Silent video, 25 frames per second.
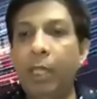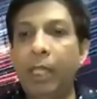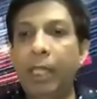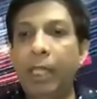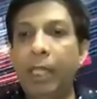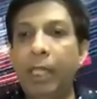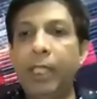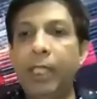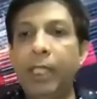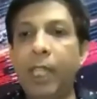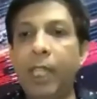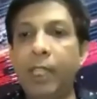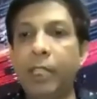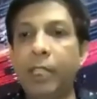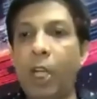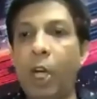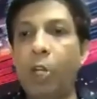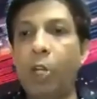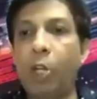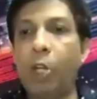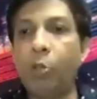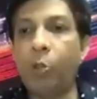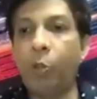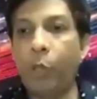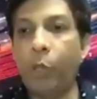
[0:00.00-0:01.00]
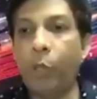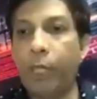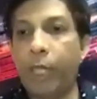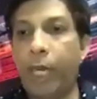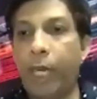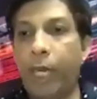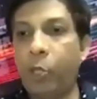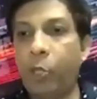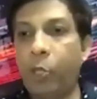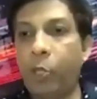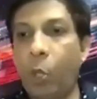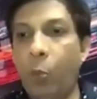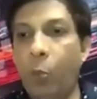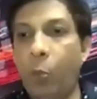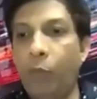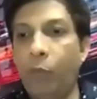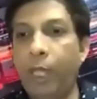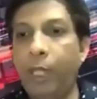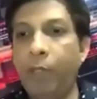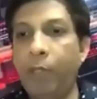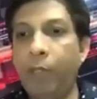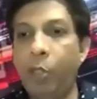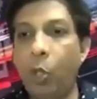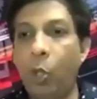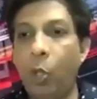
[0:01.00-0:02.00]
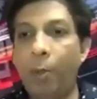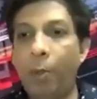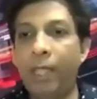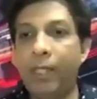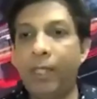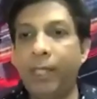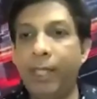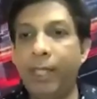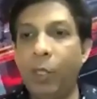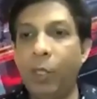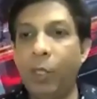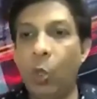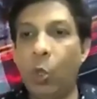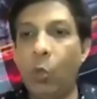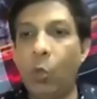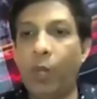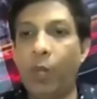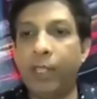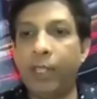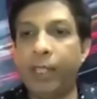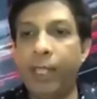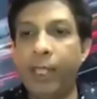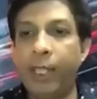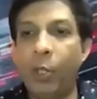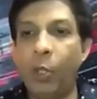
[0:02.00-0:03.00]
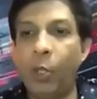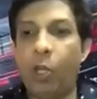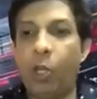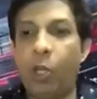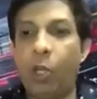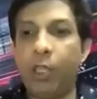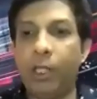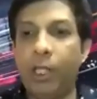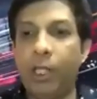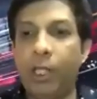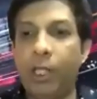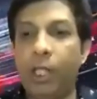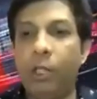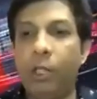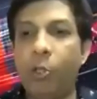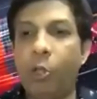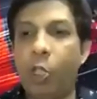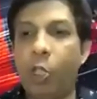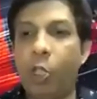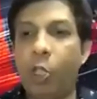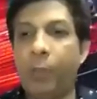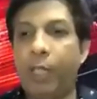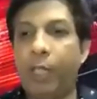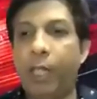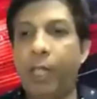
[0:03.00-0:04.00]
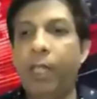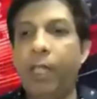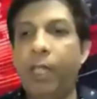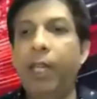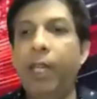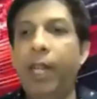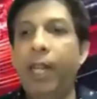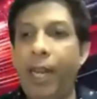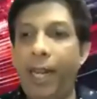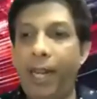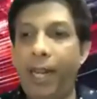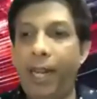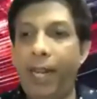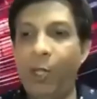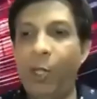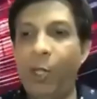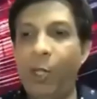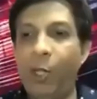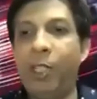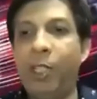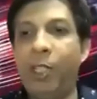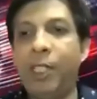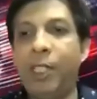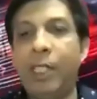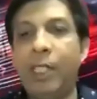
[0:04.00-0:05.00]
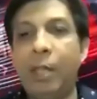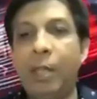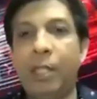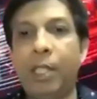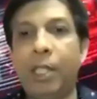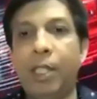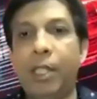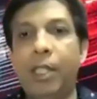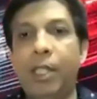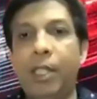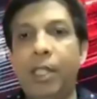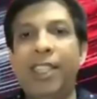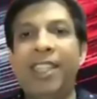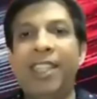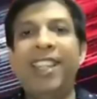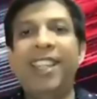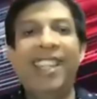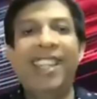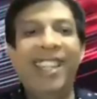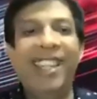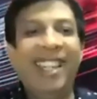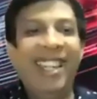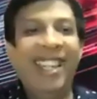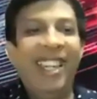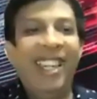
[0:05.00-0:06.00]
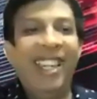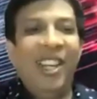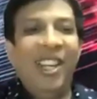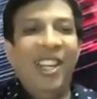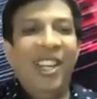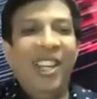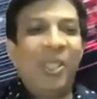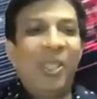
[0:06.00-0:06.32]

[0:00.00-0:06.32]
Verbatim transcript: He asked how to treat at home when no medicine, no vaccine, no oxygen, no hospital, and no place in cremation center. So,